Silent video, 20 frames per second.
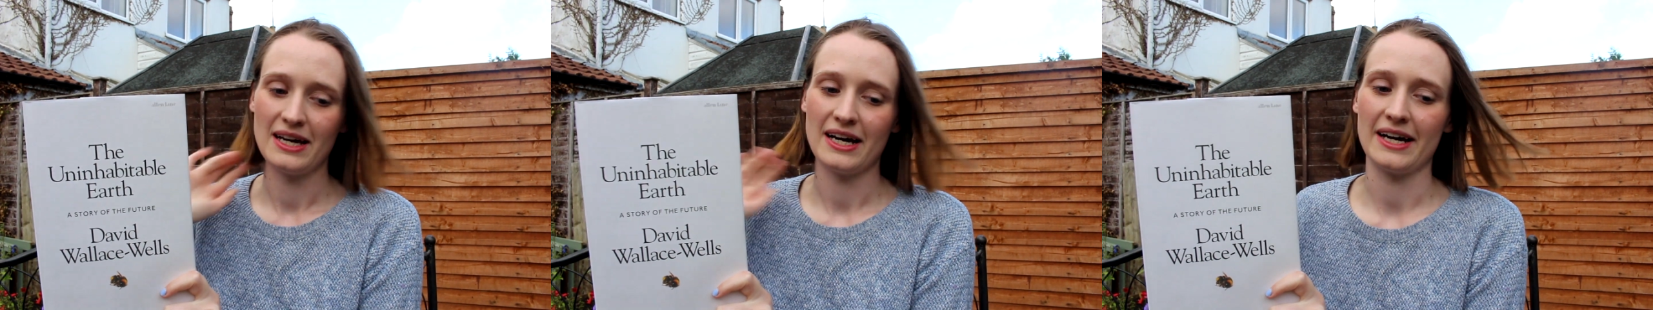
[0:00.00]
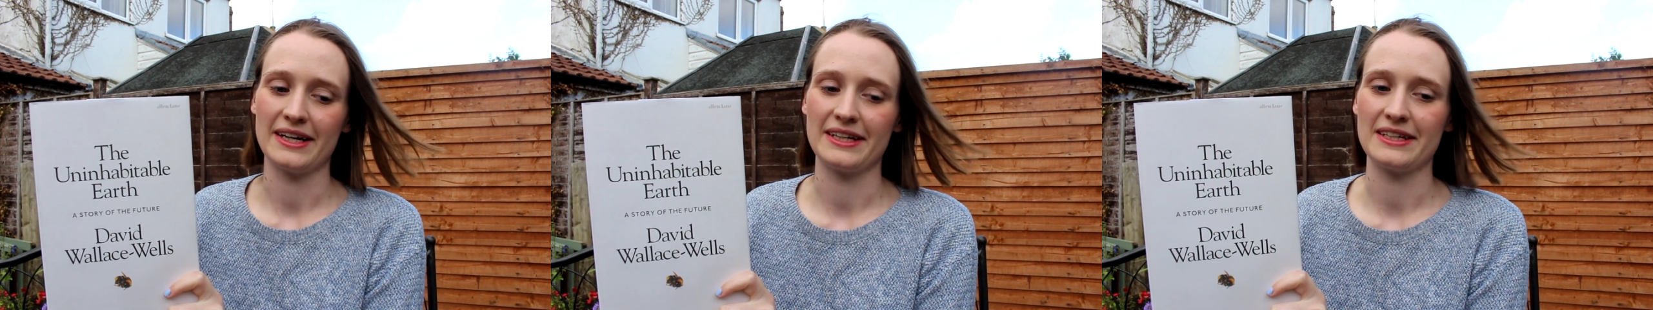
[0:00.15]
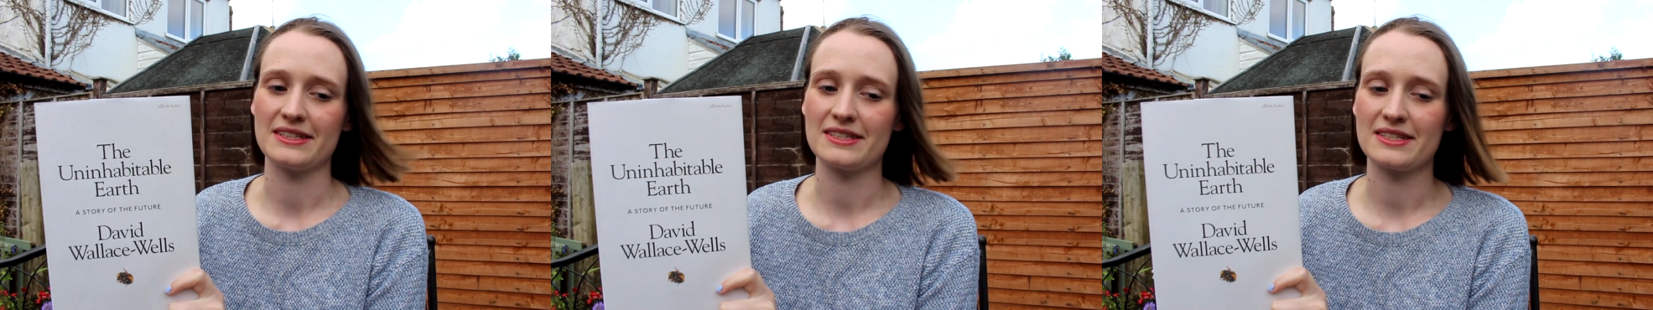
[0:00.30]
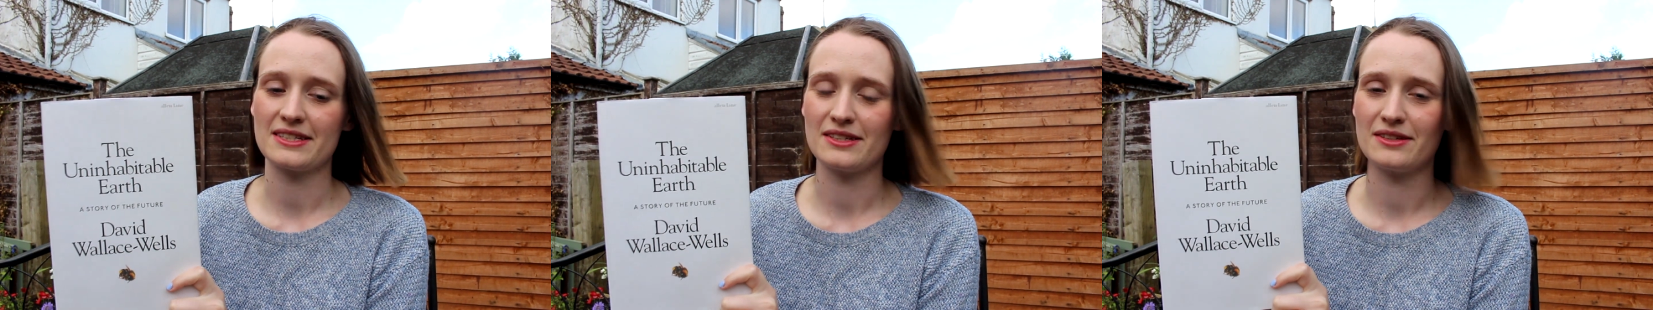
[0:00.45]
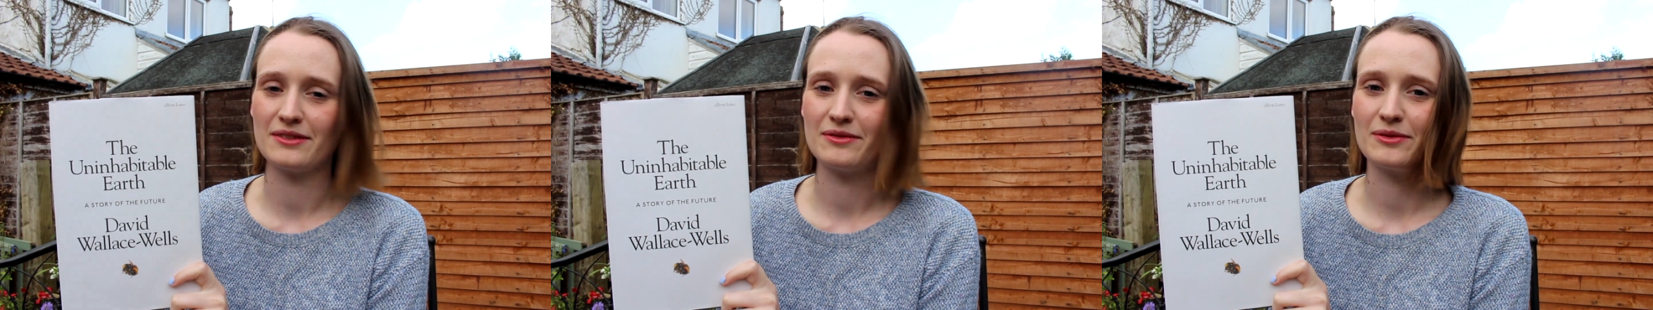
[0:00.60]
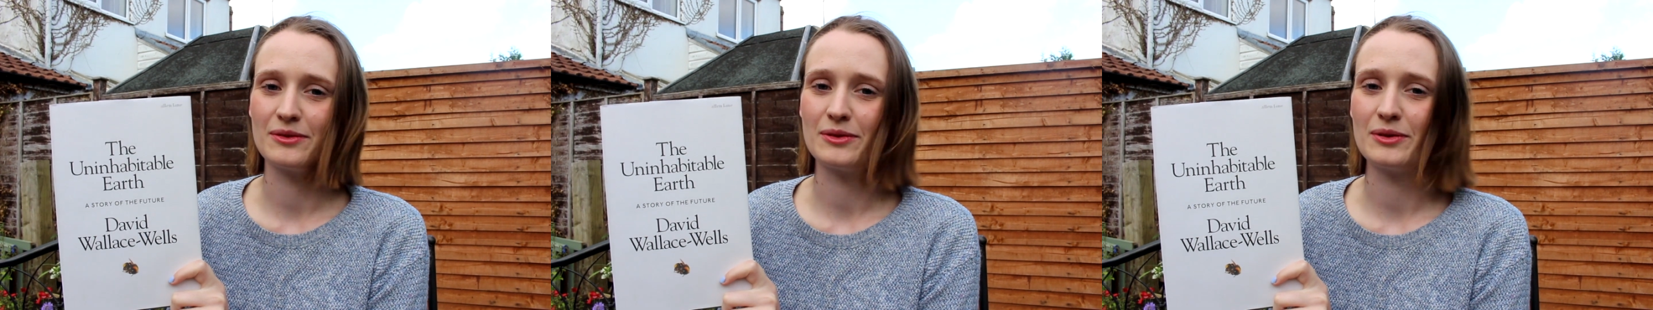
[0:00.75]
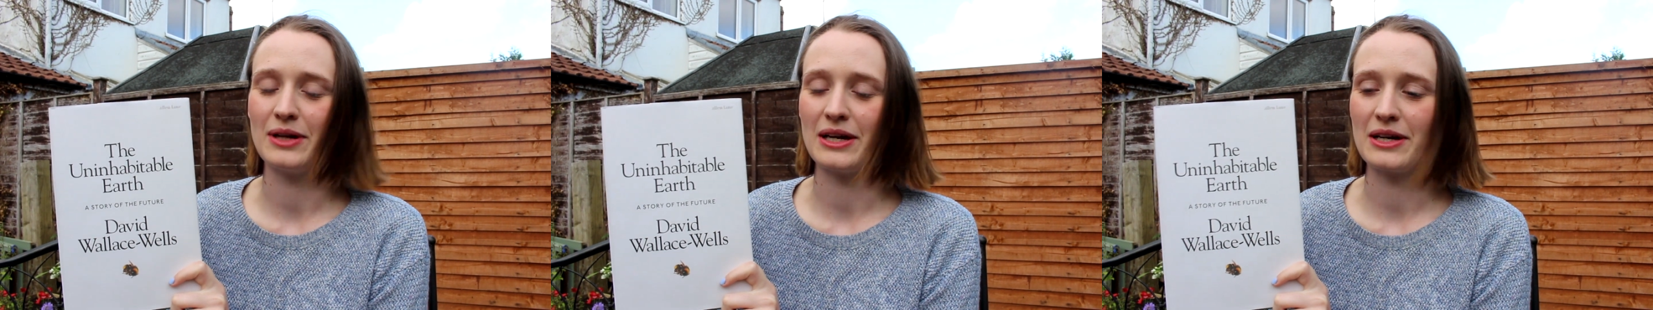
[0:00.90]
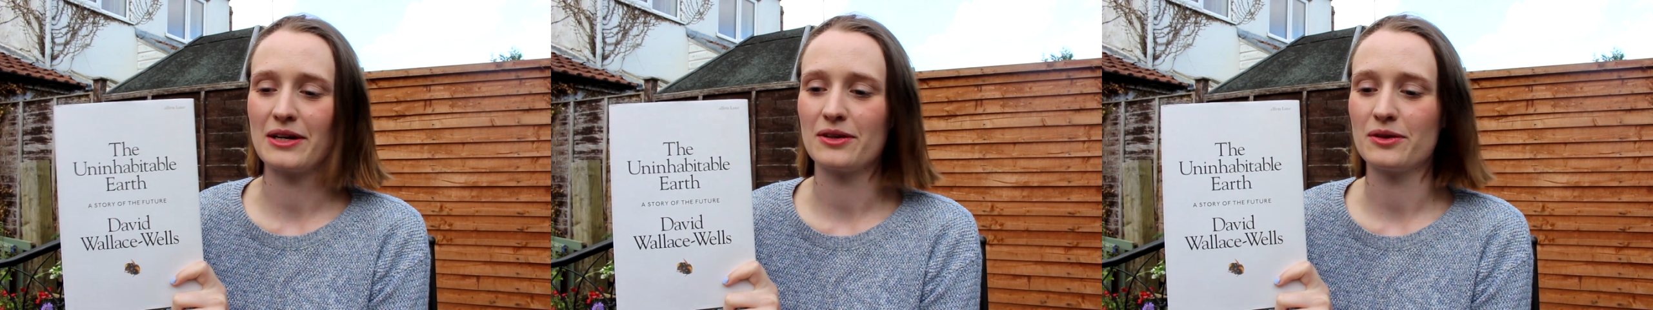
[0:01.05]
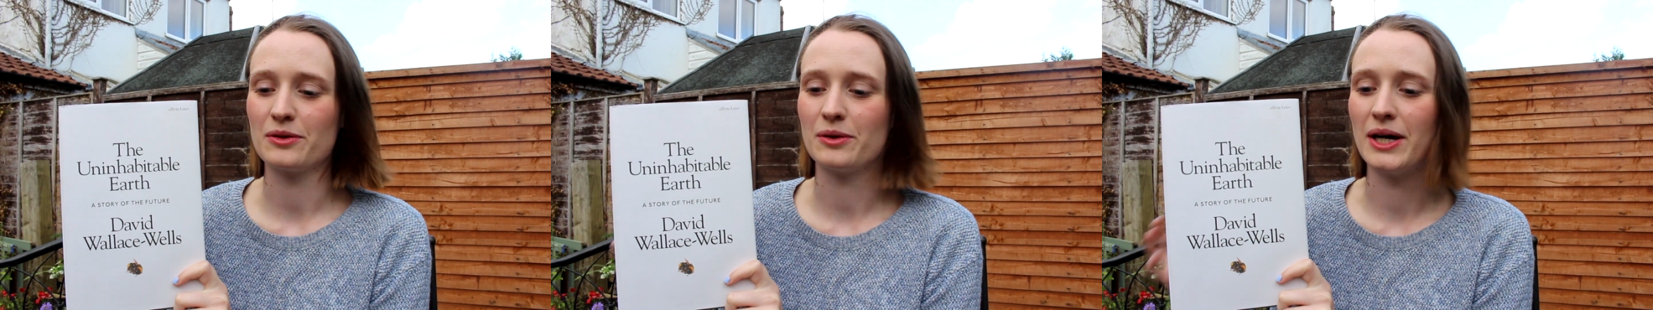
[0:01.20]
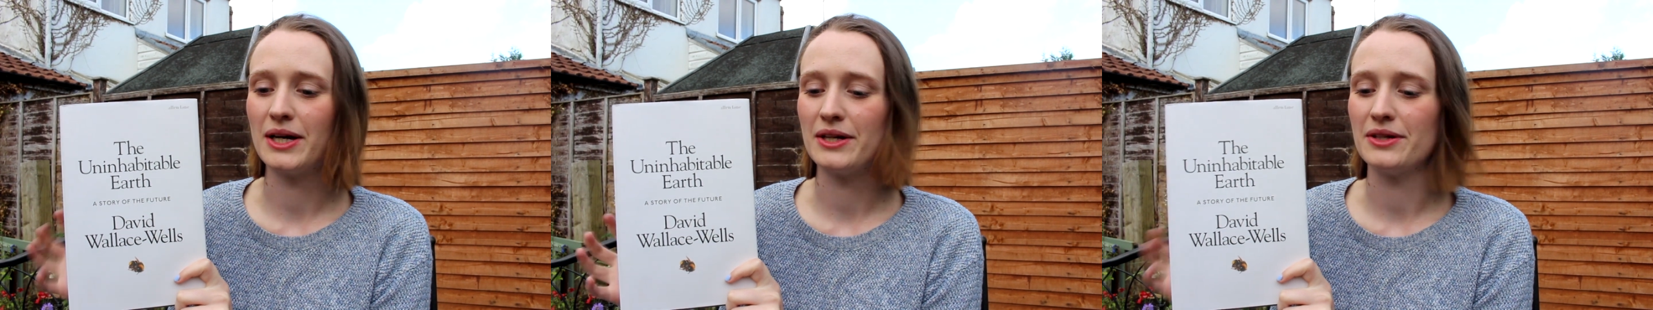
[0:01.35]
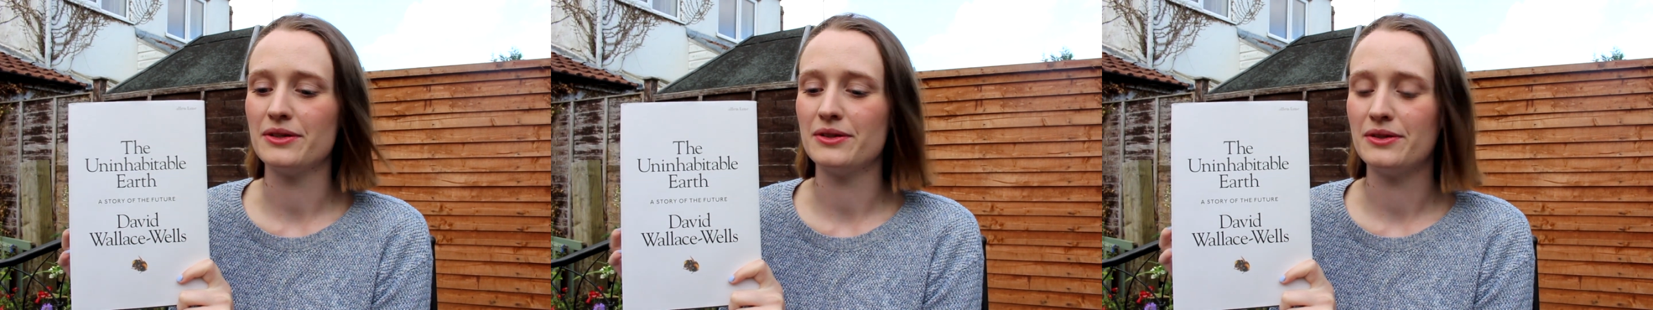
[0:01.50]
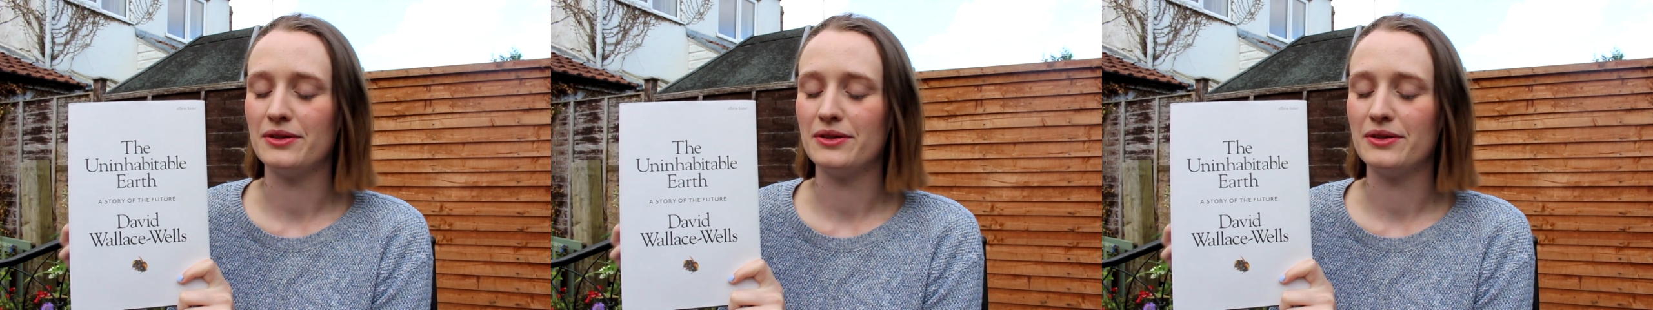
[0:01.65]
and it's like quite